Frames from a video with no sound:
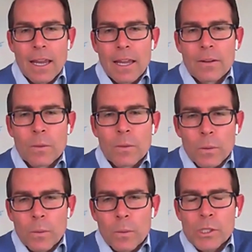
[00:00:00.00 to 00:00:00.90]
And
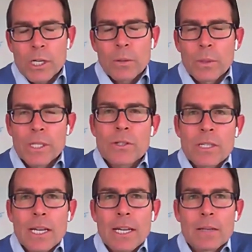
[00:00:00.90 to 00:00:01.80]
Chuck, what
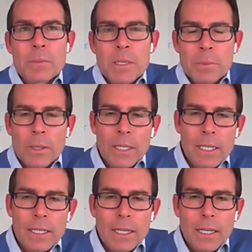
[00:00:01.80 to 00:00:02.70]
do you say to
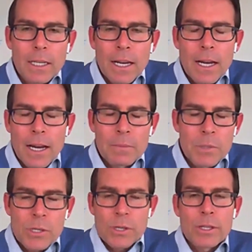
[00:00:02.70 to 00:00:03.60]
people that
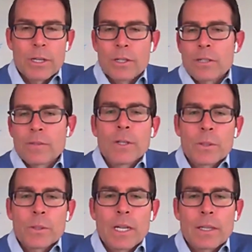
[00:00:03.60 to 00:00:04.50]
I'm sure there are some
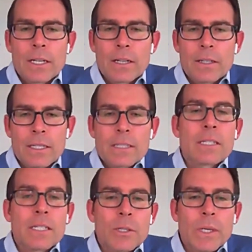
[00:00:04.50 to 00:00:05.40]
folks out there in
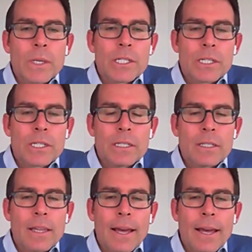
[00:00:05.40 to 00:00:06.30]
this
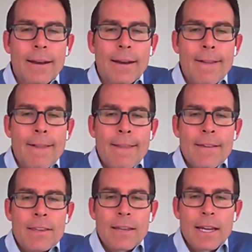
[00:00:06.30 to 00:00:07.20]
situation that
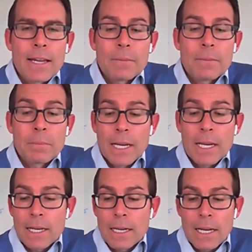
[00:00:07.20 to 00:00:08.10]
say,
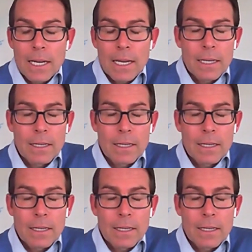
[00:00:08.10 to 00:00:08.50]
man,